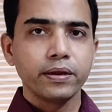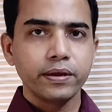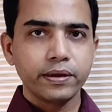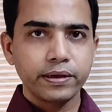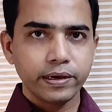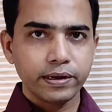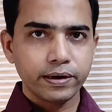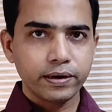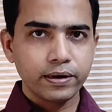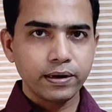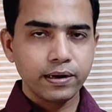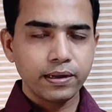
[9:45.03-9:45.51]

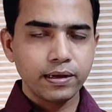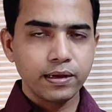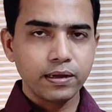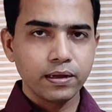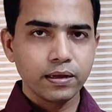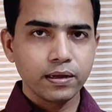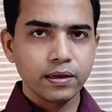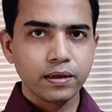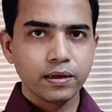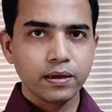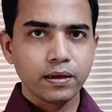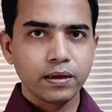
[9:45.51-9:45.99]
Kerala,
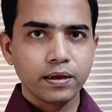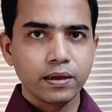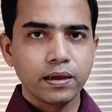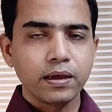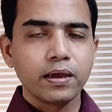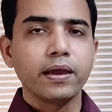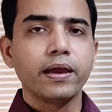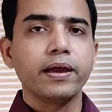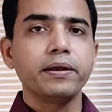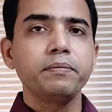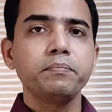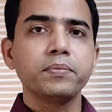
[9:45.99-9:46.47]

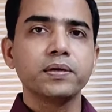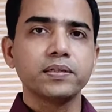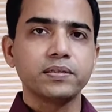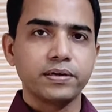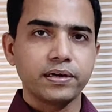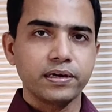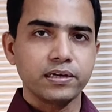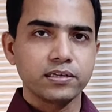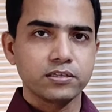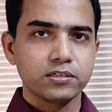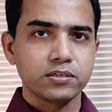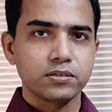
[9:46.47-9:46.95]
and
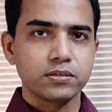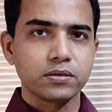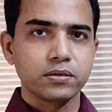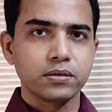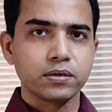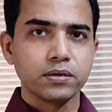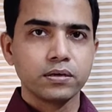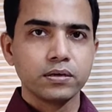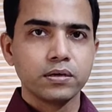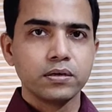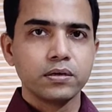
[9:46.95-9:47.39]
Madras.